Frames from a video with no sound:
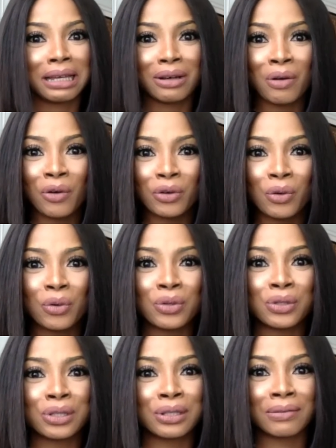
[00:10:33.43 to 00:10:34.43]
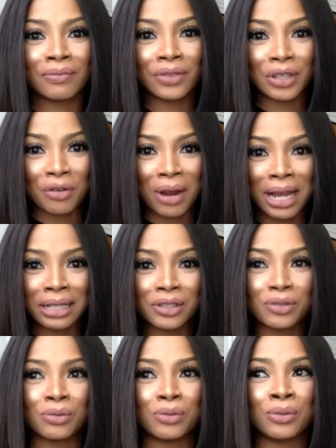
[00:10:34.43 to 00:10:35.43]
all those trying
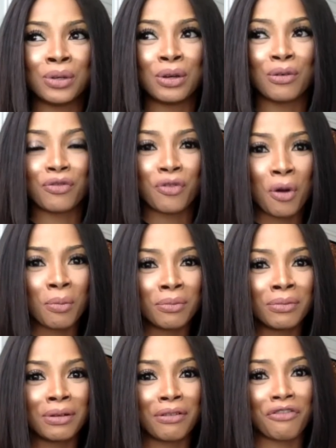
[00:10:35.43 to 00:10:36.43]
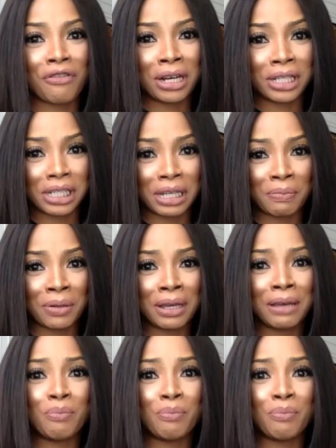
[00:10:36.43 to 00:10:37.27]
to form friendship,